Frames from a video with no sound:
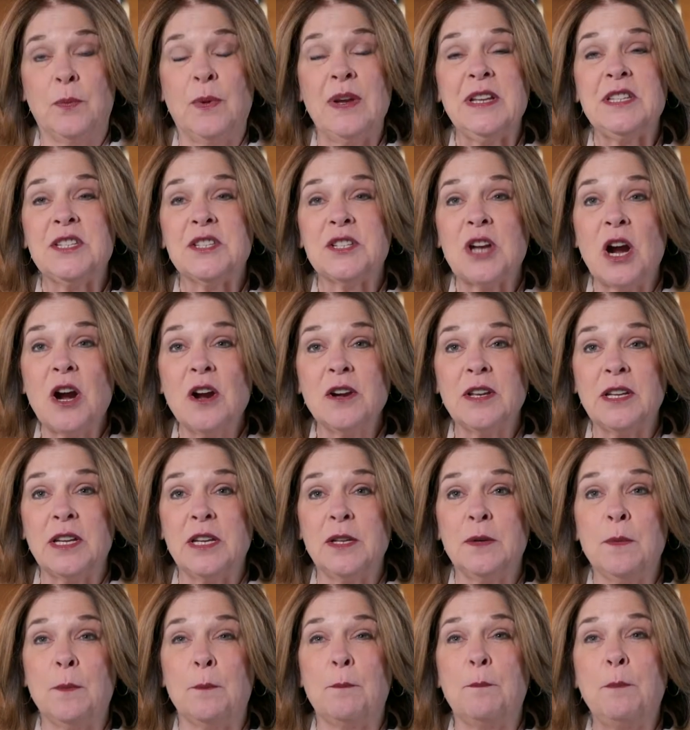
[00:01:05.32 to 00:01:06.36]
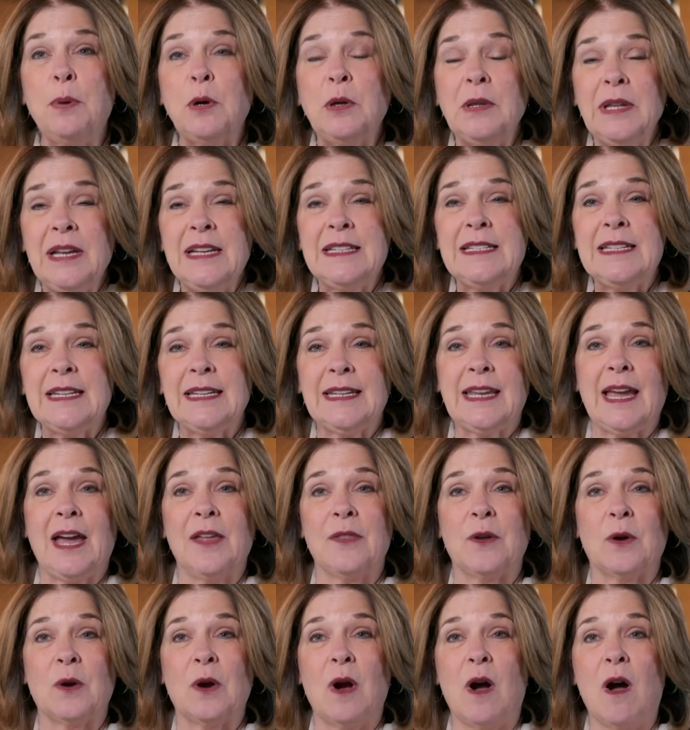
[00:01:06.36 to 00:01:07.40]
We started pulling
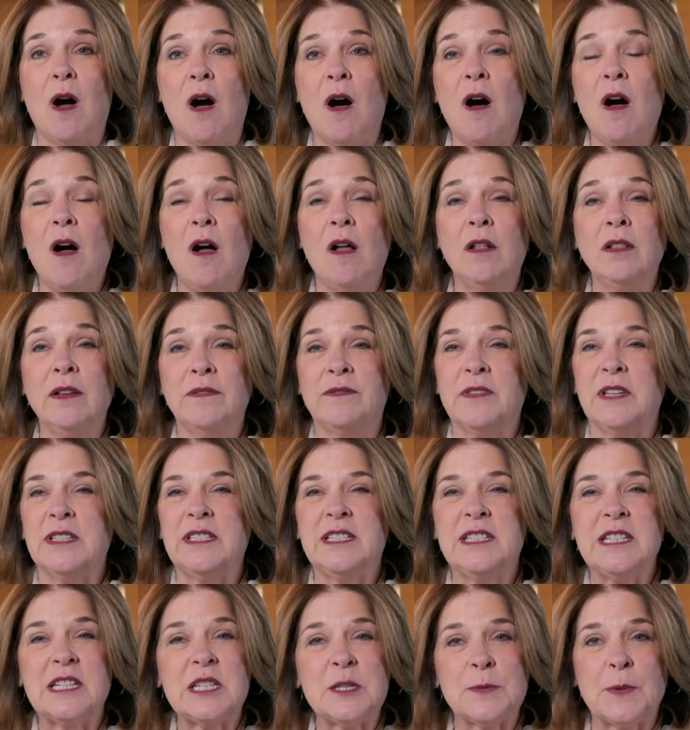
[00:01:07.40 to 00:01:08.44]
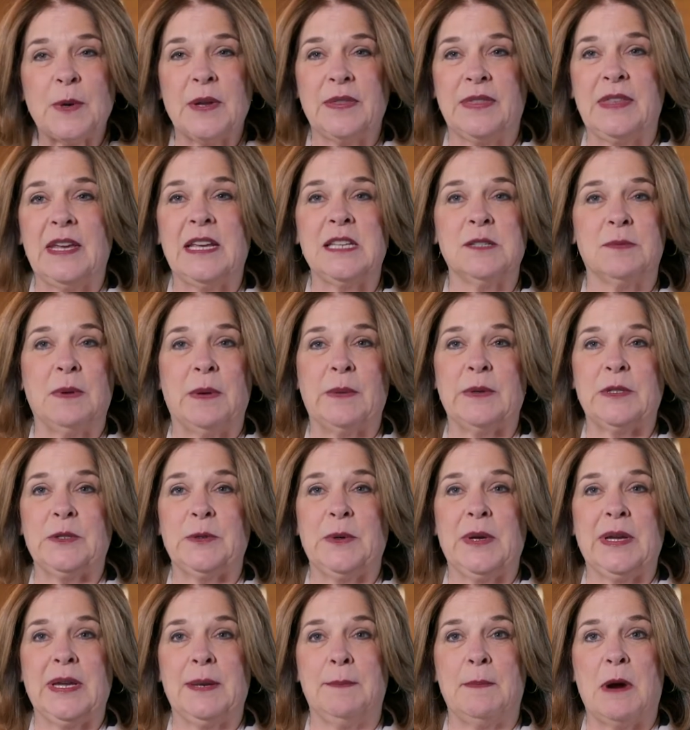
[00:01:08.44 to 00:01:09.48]
together all of the disparate things we were
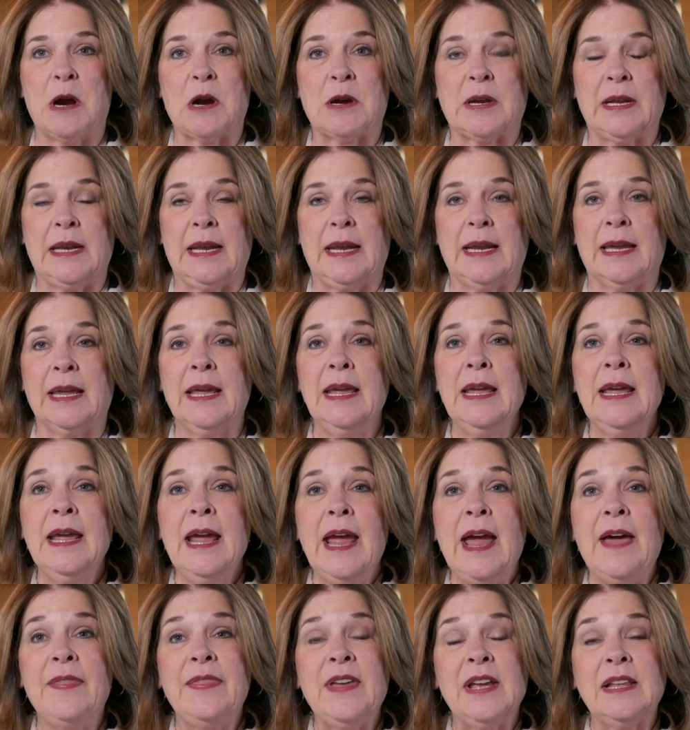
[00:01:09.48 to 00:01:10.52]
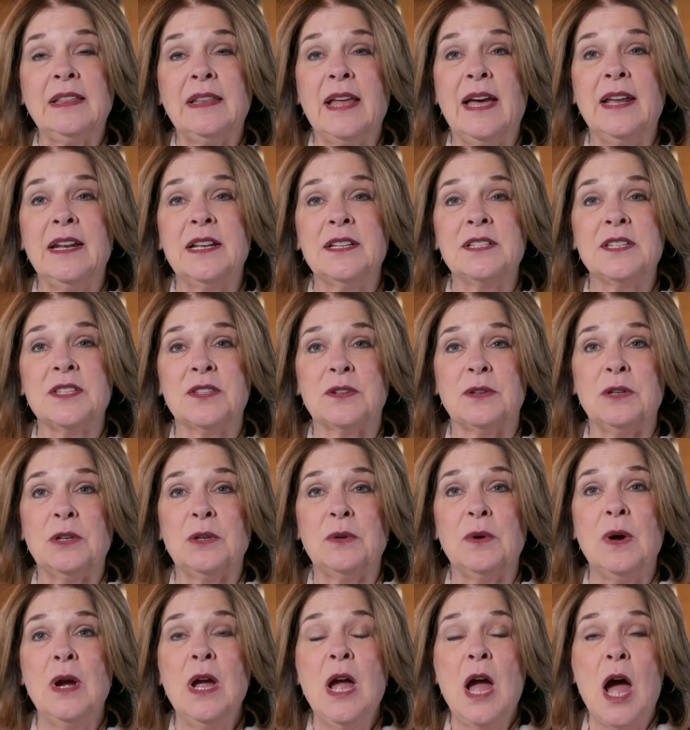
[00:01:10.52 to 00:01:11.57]
doing in marketing, and they led us
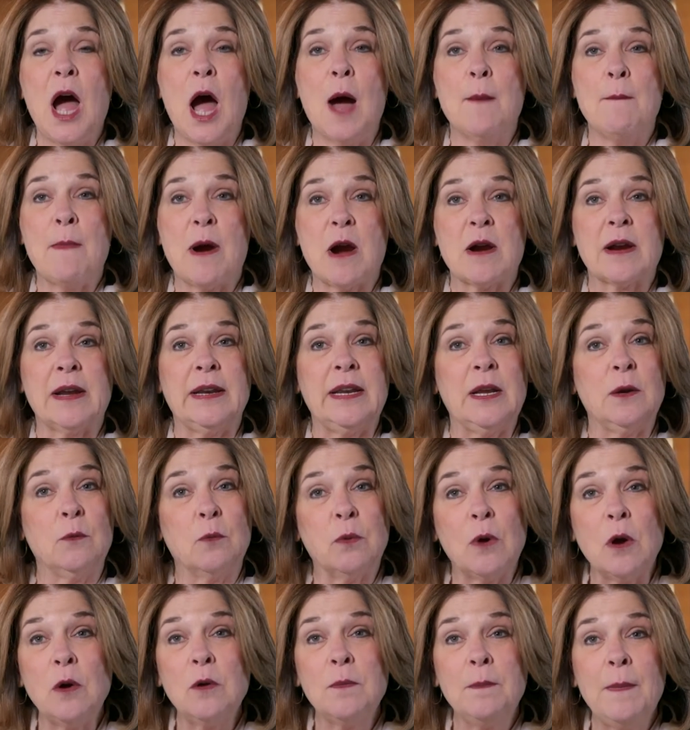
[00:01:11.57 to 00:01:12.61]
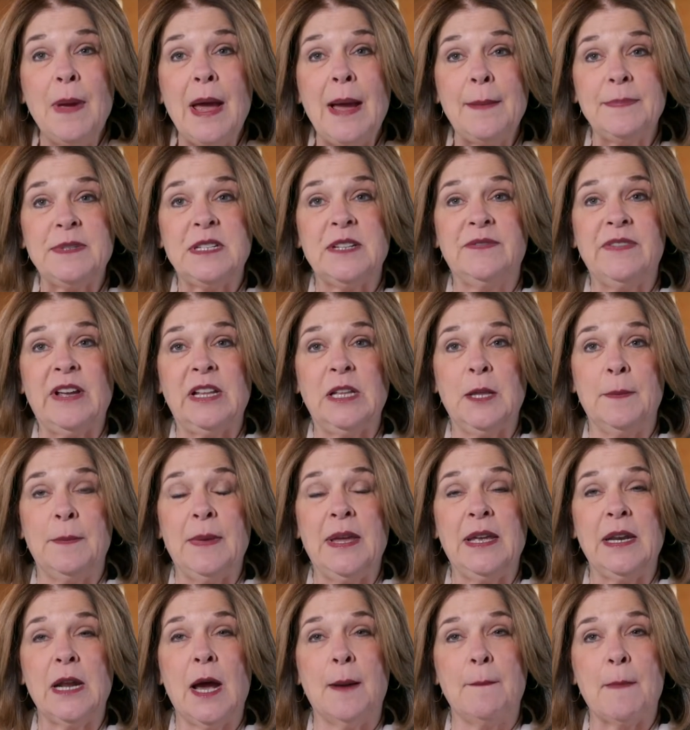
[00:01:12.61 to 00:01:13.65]
through a marketing roadmap
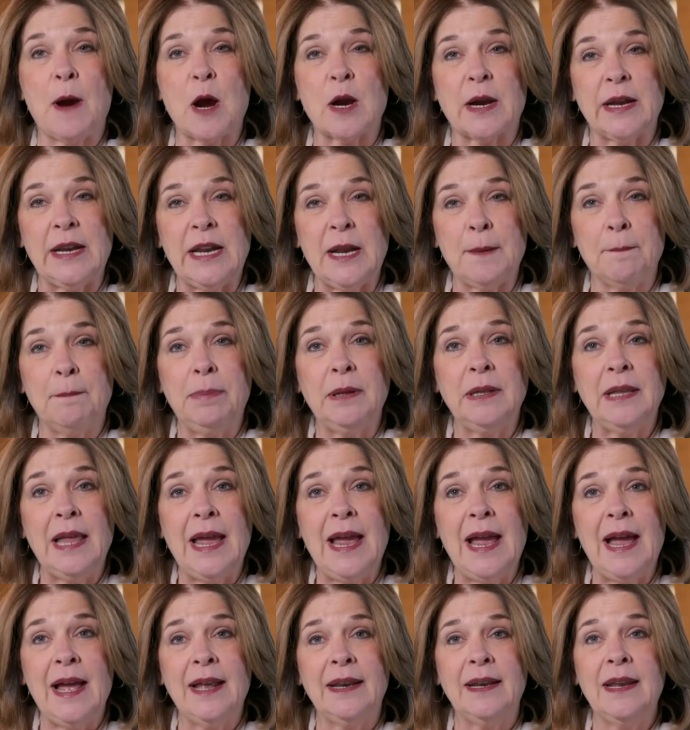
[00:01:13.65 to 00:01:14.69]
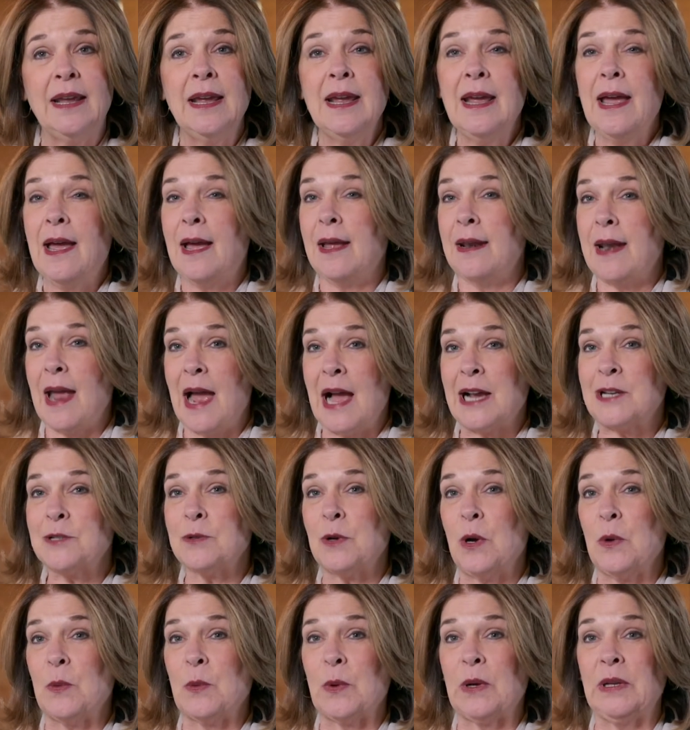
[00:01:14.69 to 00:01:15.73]
development, a marketing plan, an
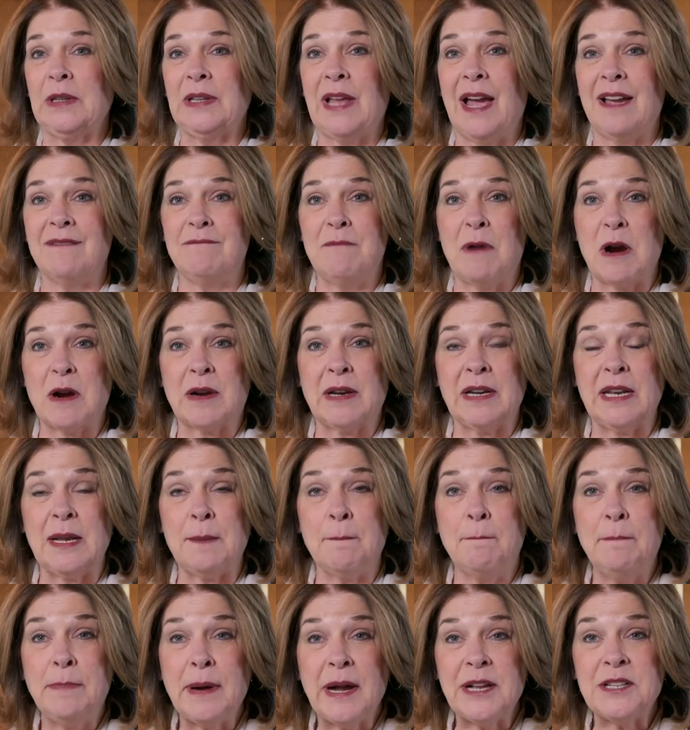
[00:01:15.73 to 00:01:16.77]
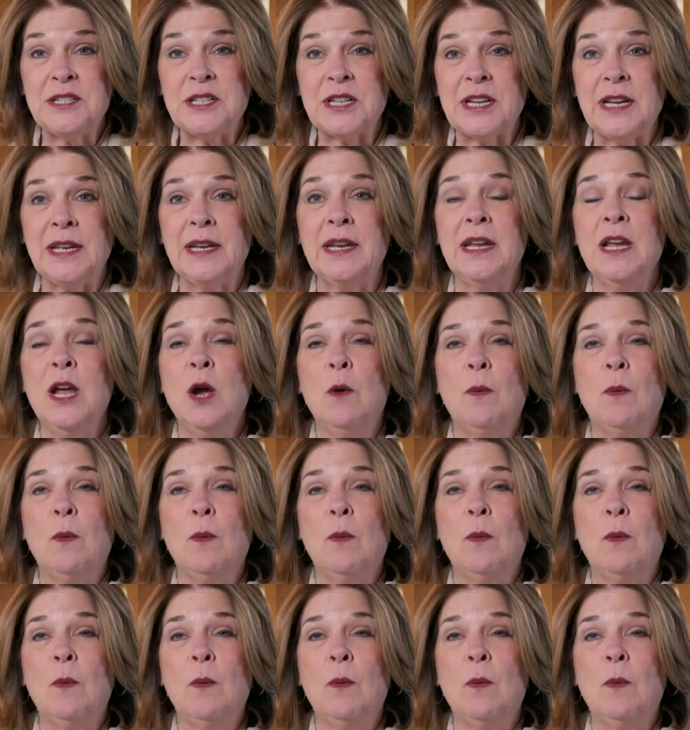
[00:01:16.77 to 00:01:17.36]
actual real live marketing budget.